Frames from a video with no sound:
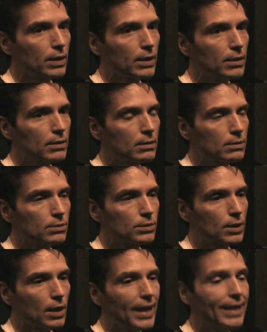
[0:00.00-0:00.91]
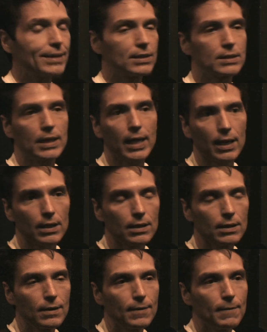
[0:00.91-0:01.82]
I think I can say
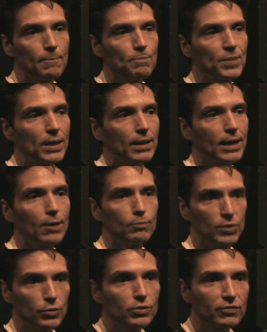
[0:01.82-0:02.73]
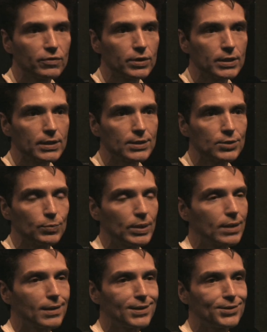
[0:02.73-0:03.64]
how beautiful it is
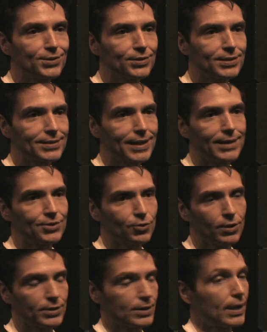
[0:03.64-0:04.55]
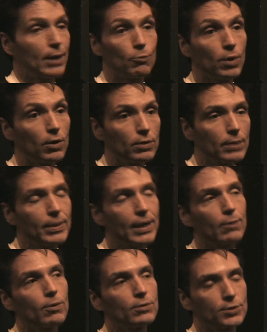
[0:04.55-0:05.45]
because it's not songs that I wrote. I mean,
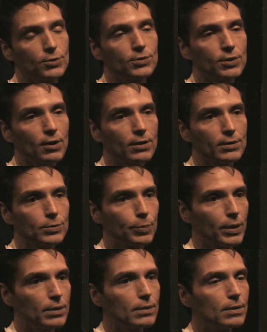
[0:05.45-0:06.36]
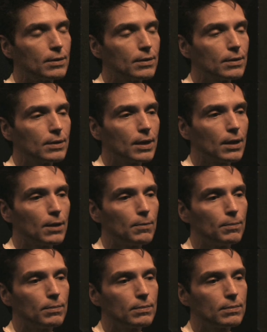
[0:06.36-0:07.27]
I wrote 2 songs, but
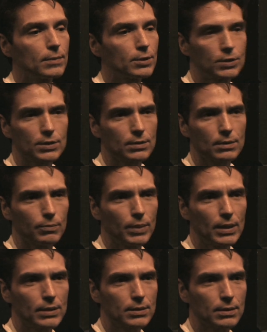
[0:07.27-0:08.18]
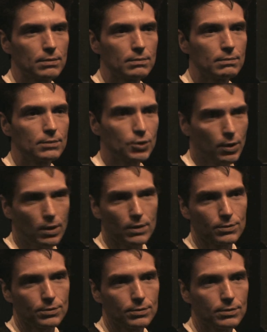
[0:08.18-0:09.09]
they're just amazing
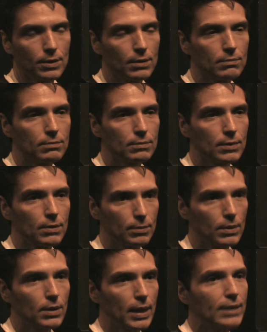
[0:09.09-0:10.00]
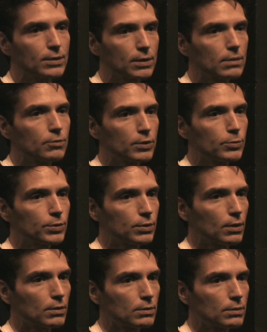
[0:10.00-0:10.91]
songs, you know, the classic Christmas
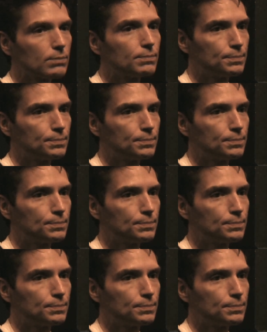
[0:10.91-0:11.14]
songs.